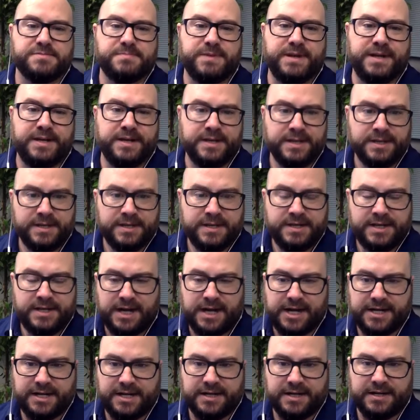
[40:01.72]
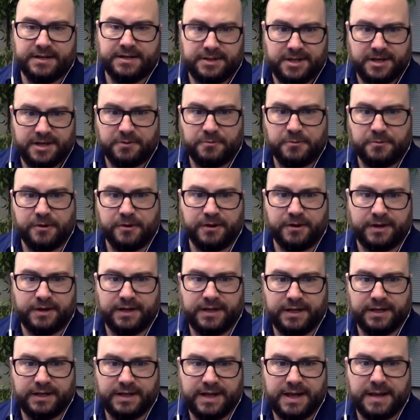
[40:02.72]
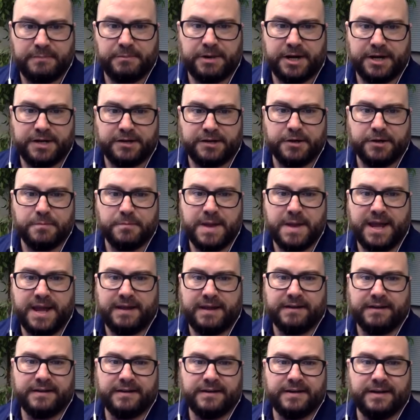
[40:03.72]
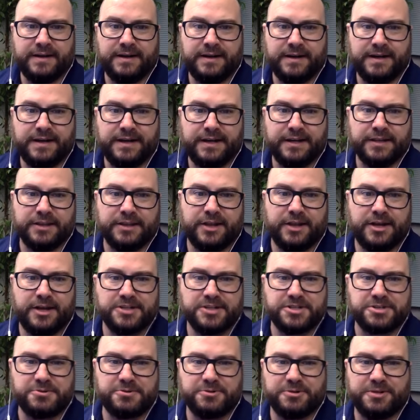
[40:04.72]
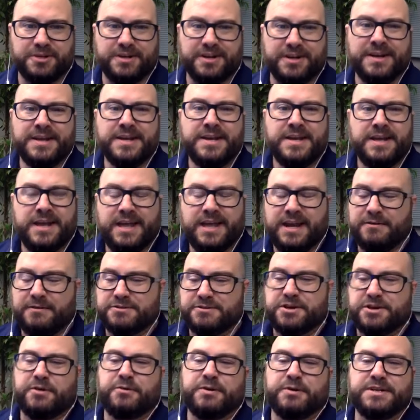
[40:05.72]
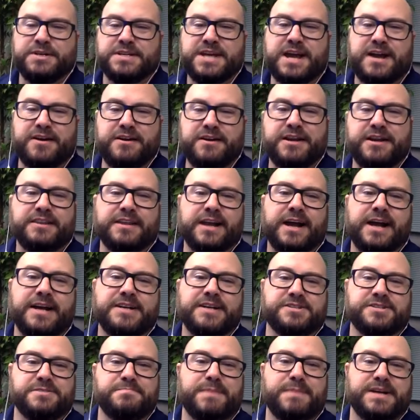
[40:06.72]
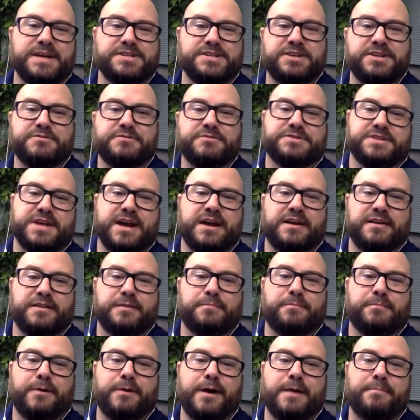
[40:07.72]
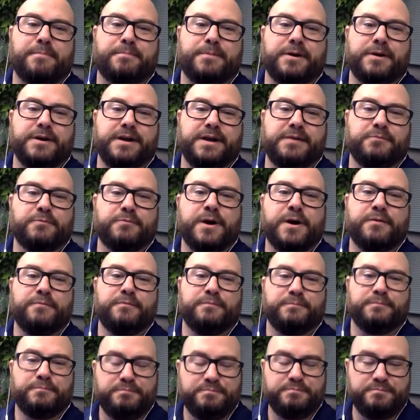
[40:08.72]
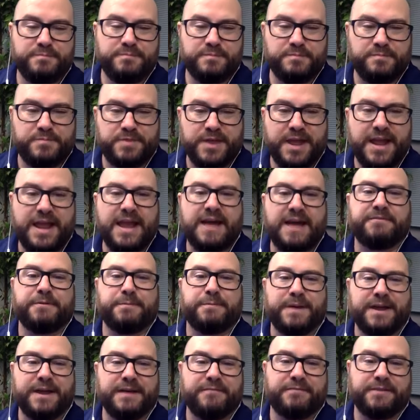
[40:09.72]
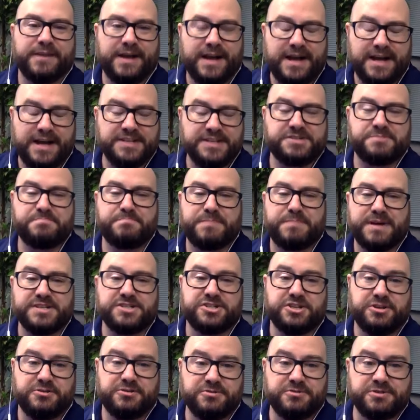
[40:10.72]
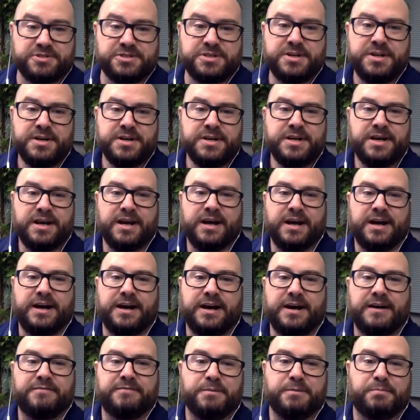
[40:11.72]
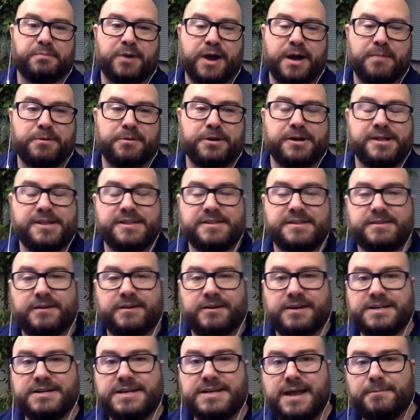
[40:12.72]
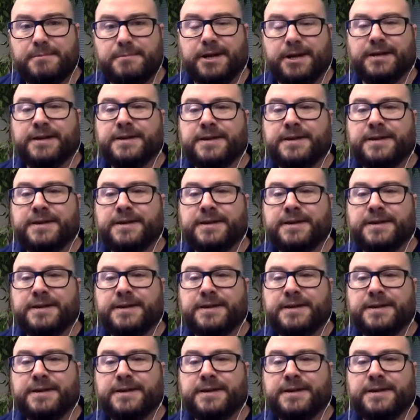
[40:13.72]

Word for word: me, I did a lot of work in eminent domain uh, in law school. And, and it was always, how do you get the highest and best use out of the property? Well, they have to pay for the highest and best use uh, of the property that they're condemning.